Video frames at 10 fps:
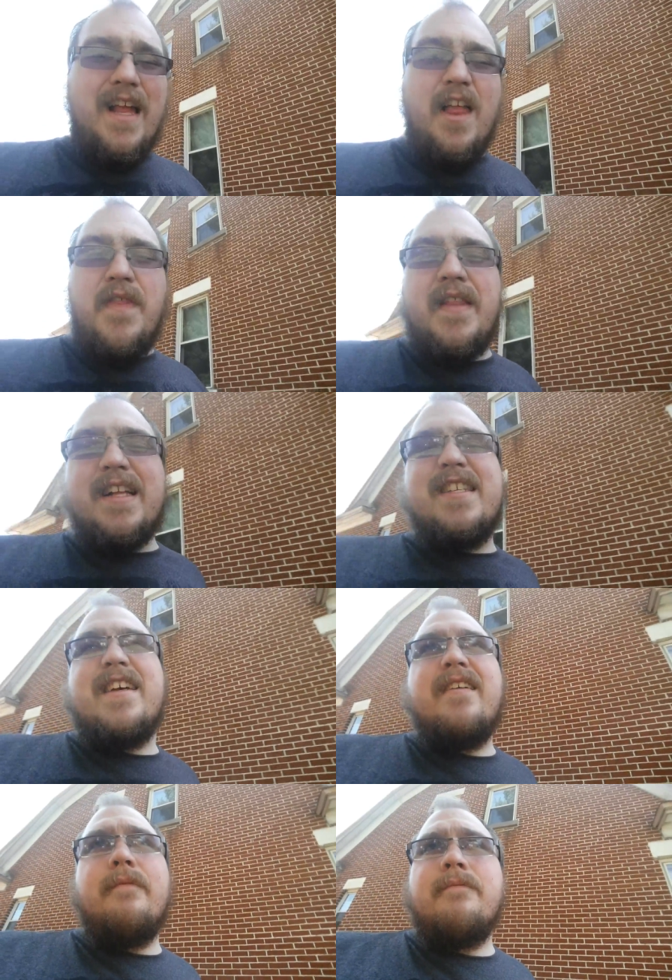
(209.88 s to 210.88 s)
I think that's
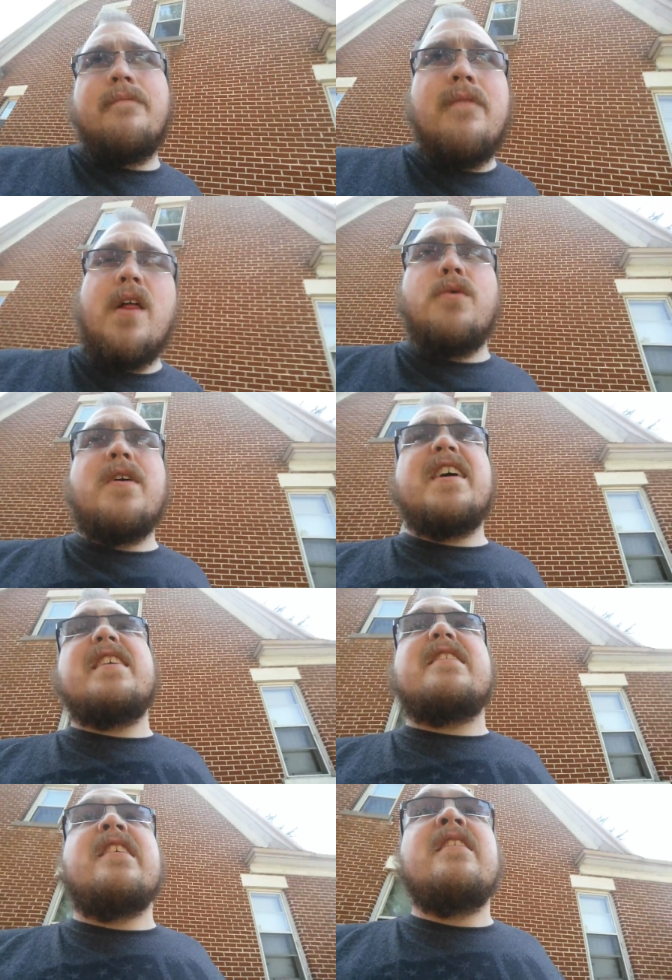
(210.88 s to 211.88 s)
it.
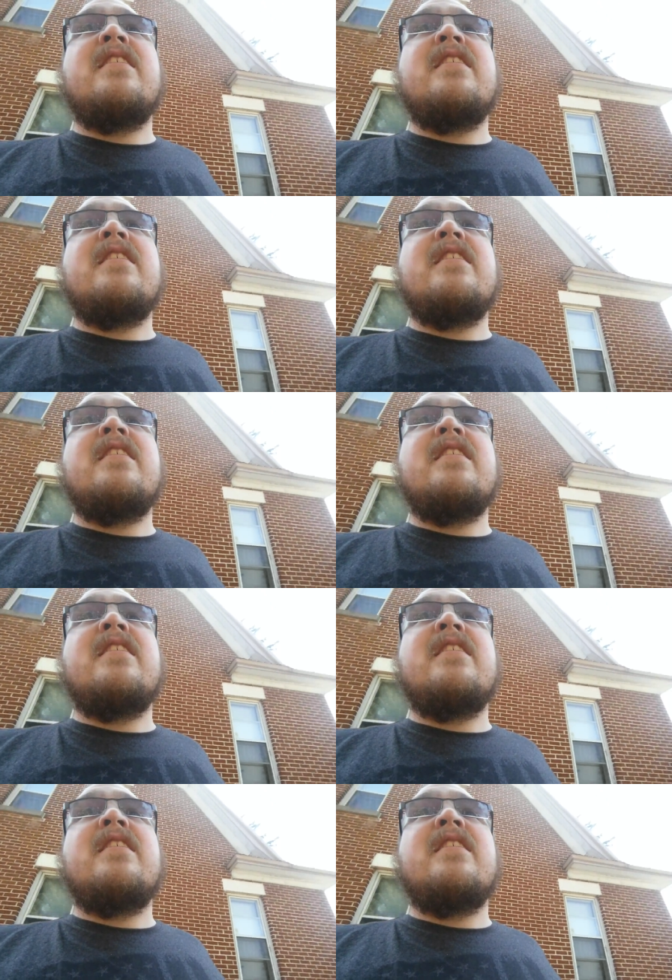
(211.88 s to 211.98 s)
Otherwise,